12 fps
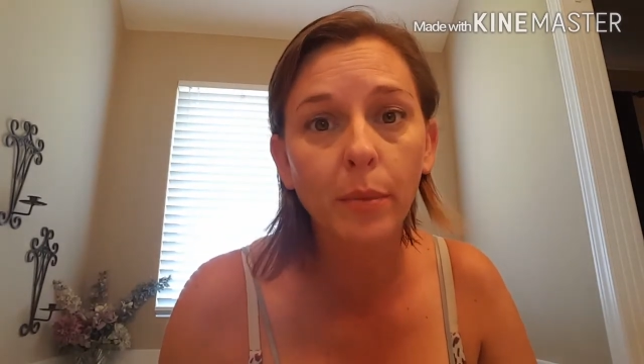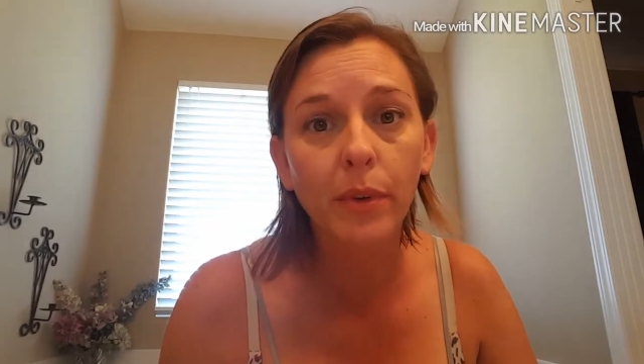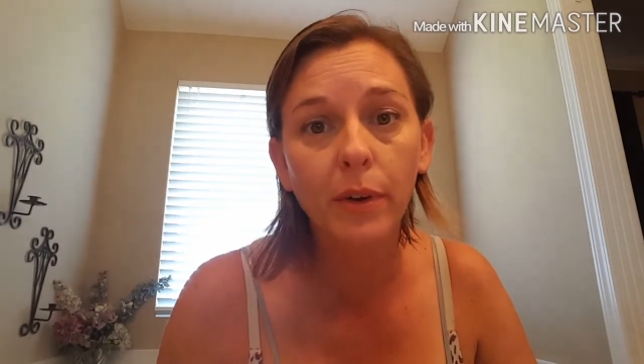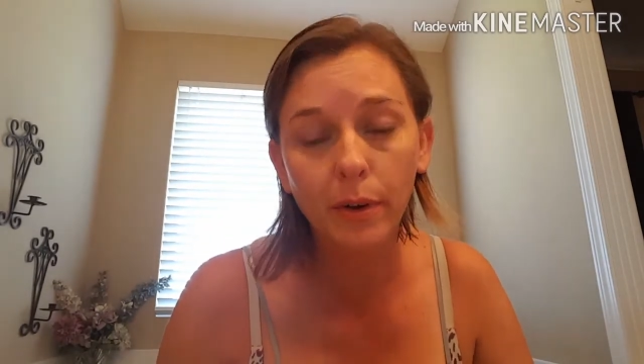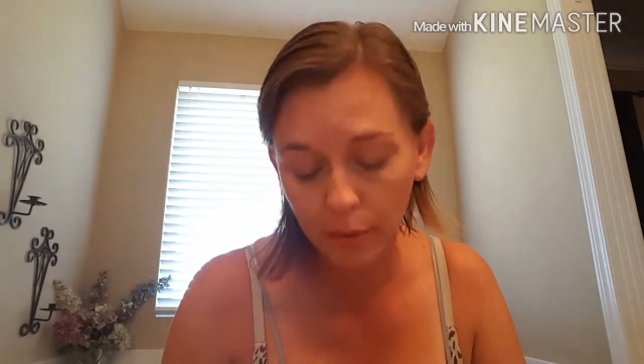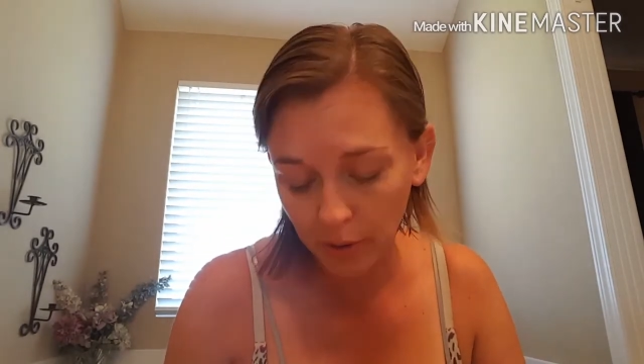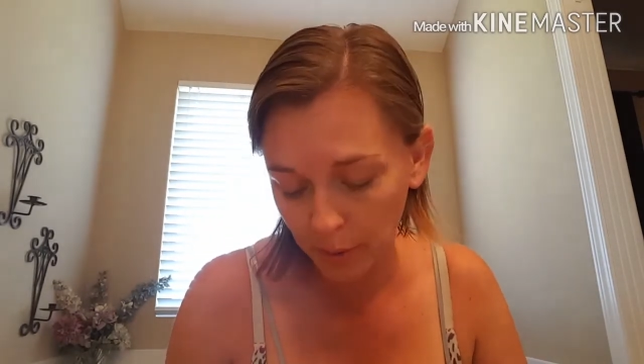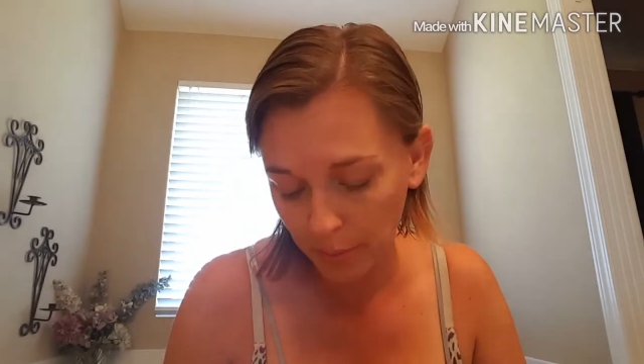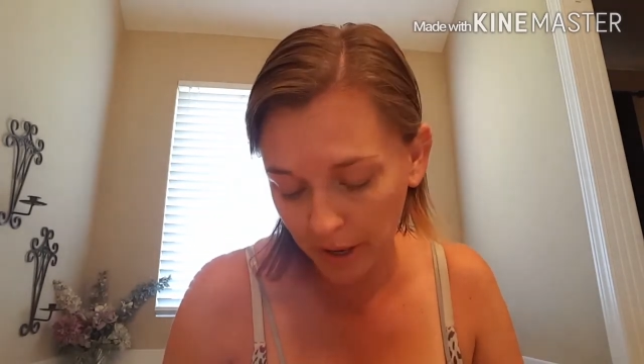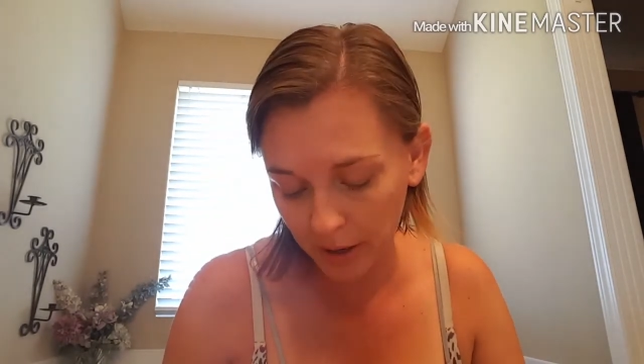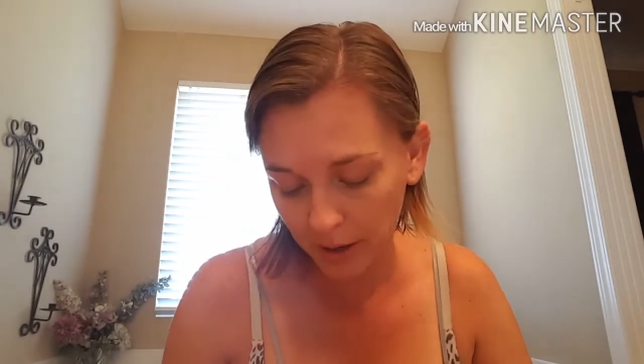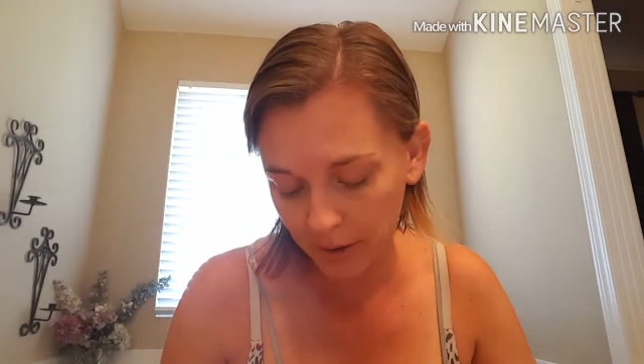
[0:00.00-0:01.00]
but they're really
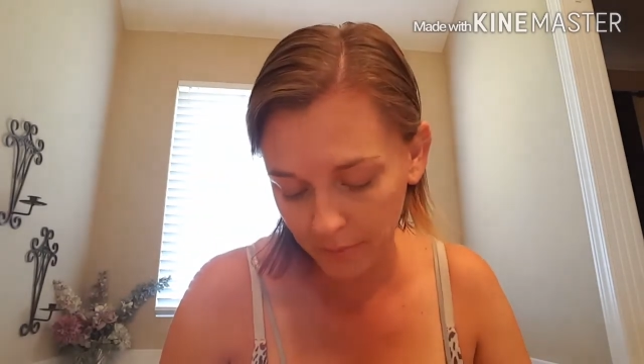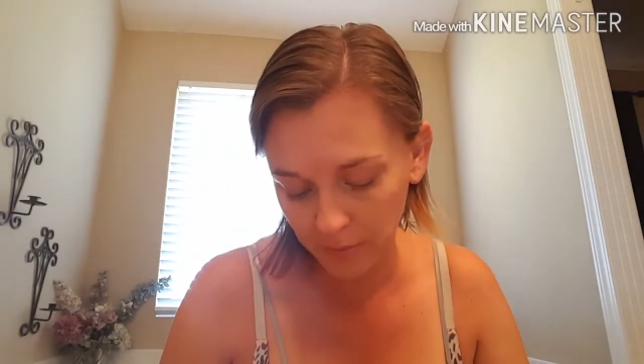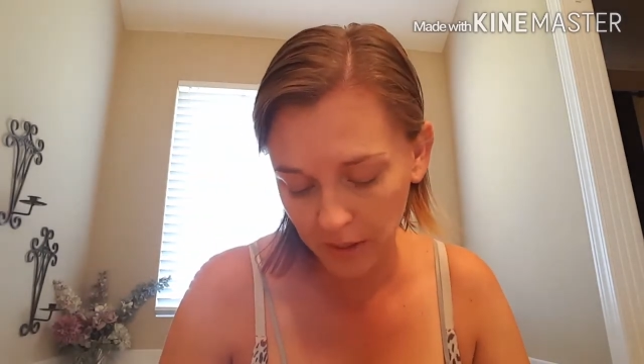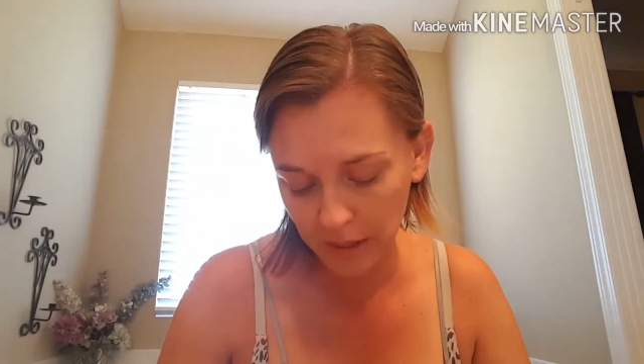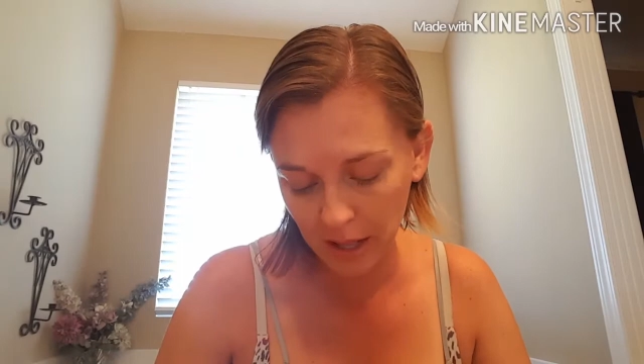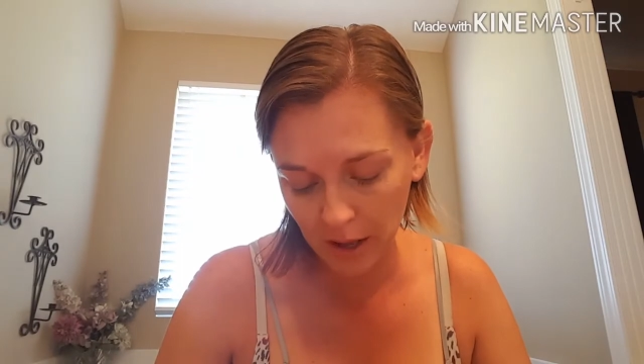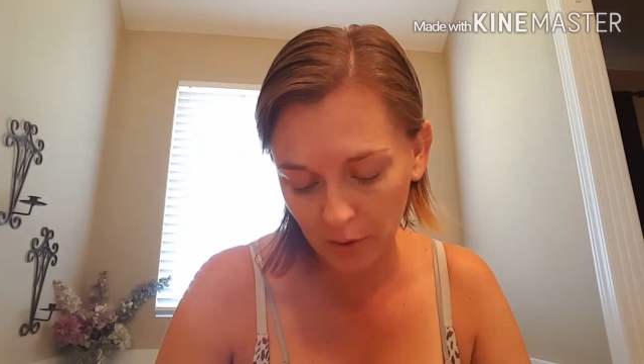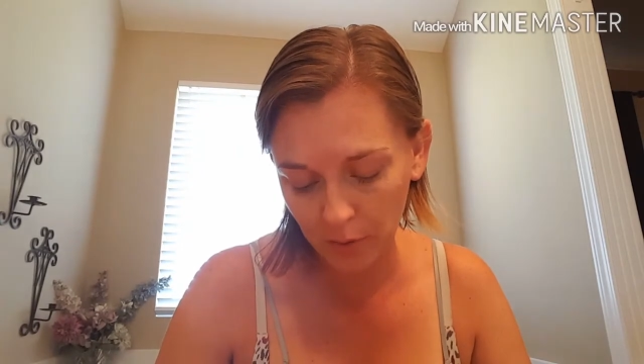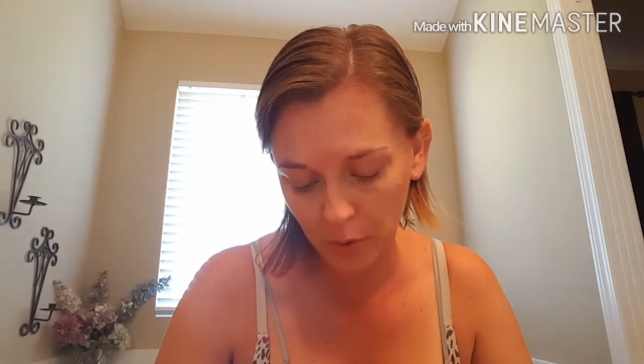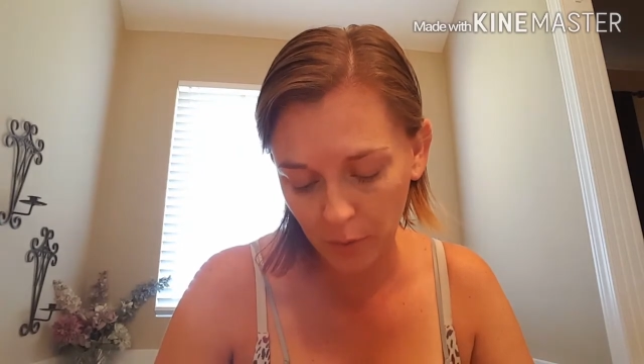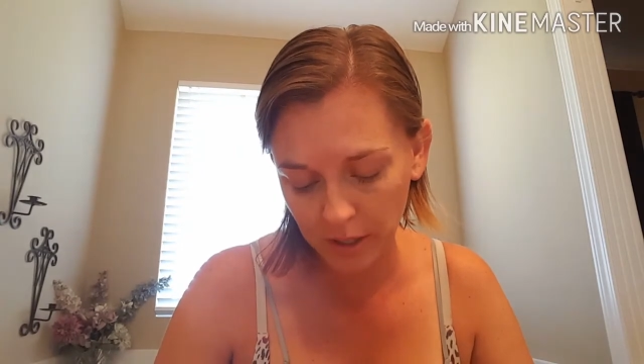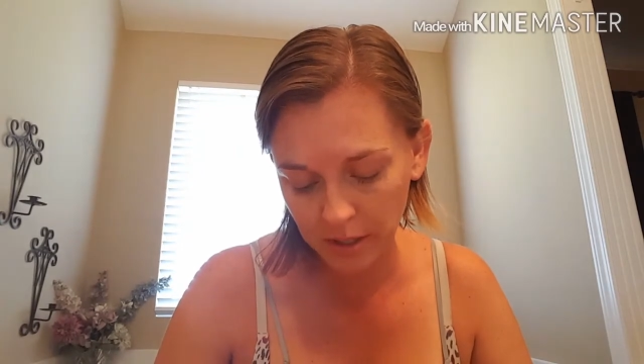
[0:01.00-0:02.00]
making a loud
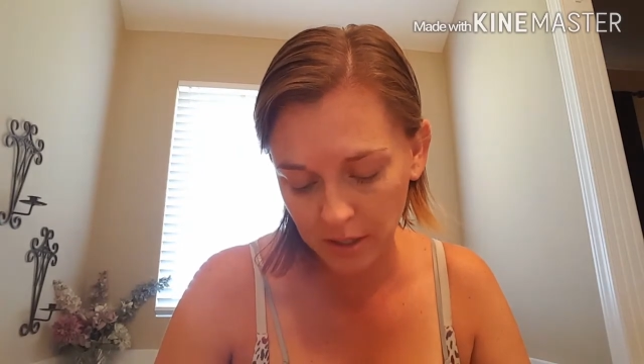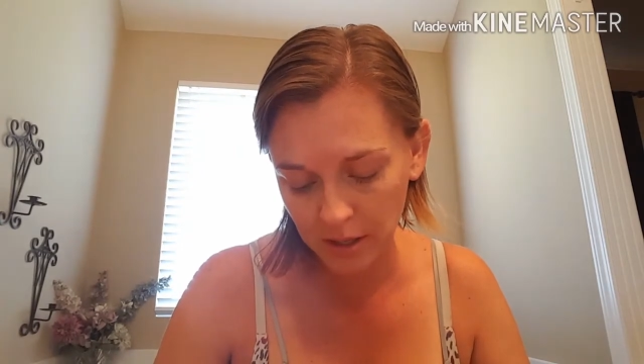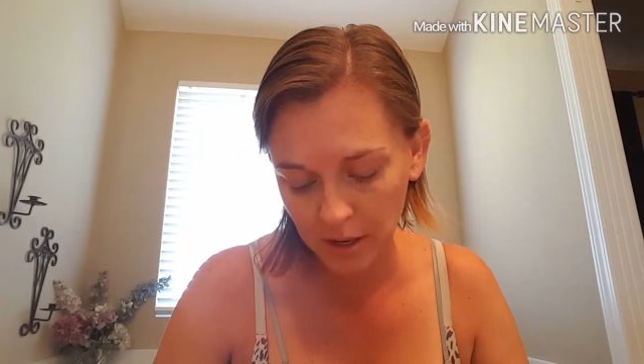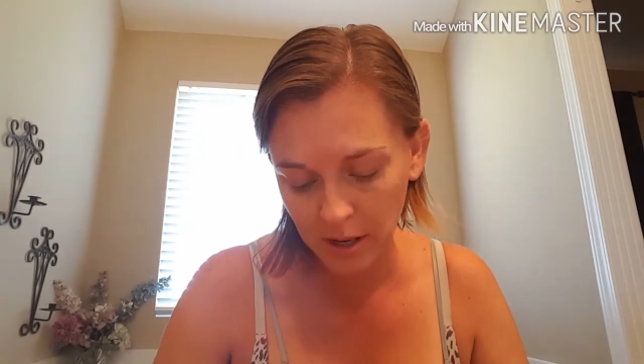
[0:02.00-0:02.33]
noise.